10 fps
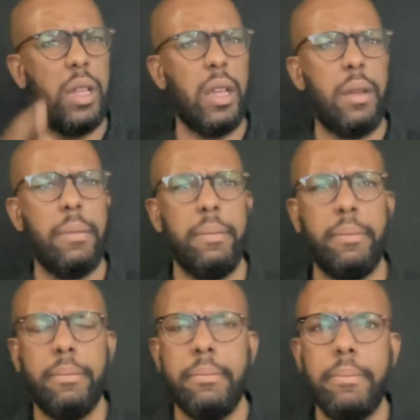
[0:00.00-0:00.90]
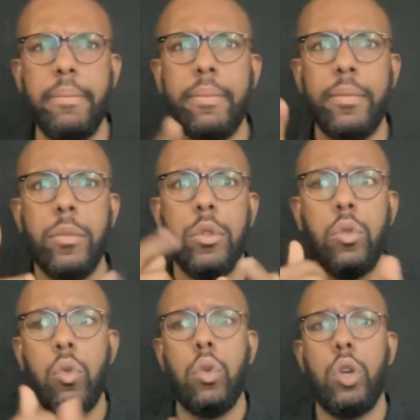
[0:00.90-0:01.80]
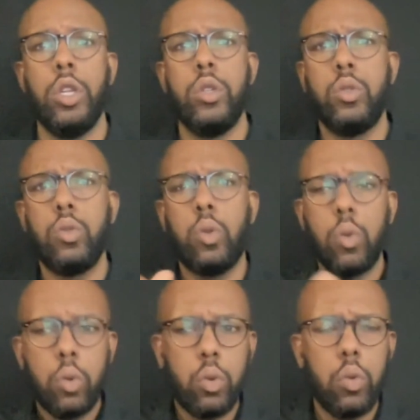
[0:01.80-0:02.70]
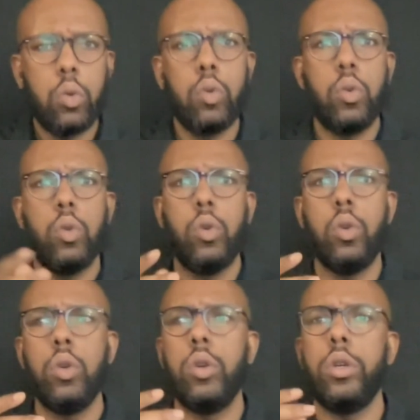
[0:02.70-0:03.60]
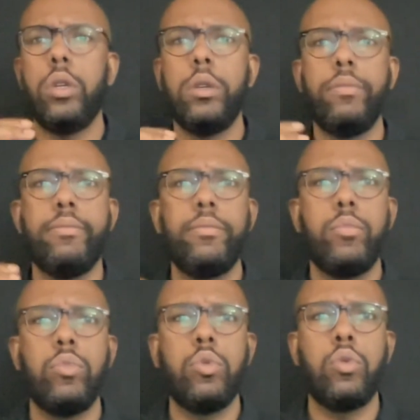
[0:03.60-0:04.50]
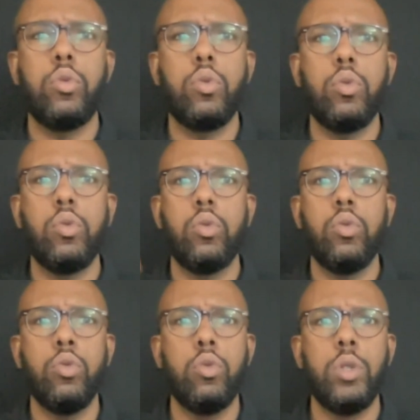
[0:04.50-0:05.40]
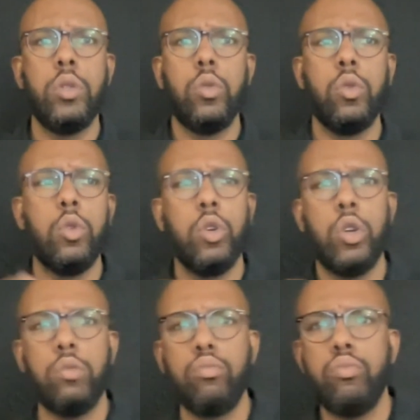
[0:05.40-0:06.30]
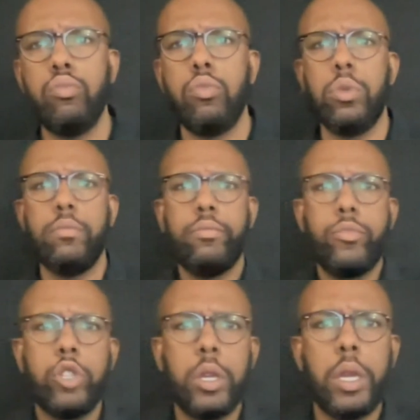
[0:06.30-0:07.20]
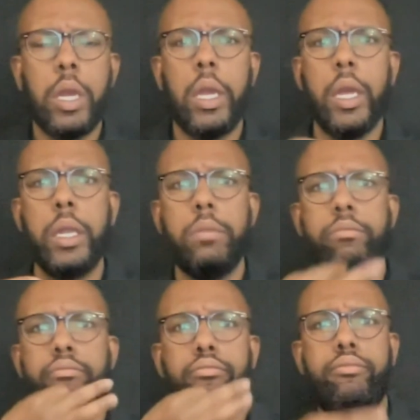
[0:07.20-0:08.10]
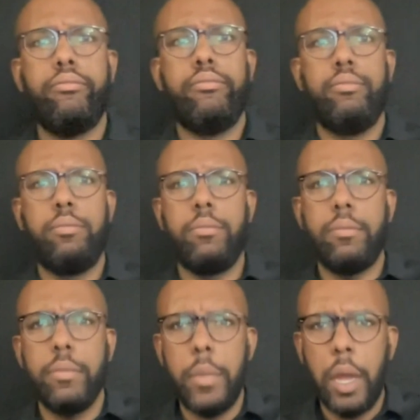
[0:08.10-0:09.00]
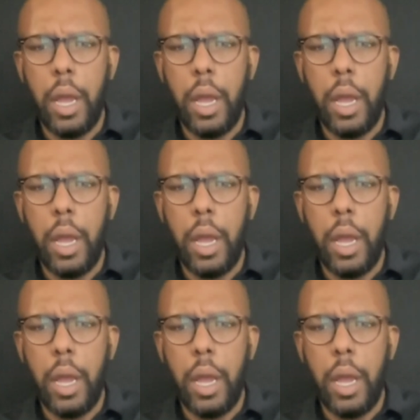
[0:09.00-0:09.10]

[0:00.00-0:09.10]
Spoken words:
It turns out it was a perfectly shaped oval pear. What are the odds of that happening? According to a local jeweler, about 1 in 1,000,000.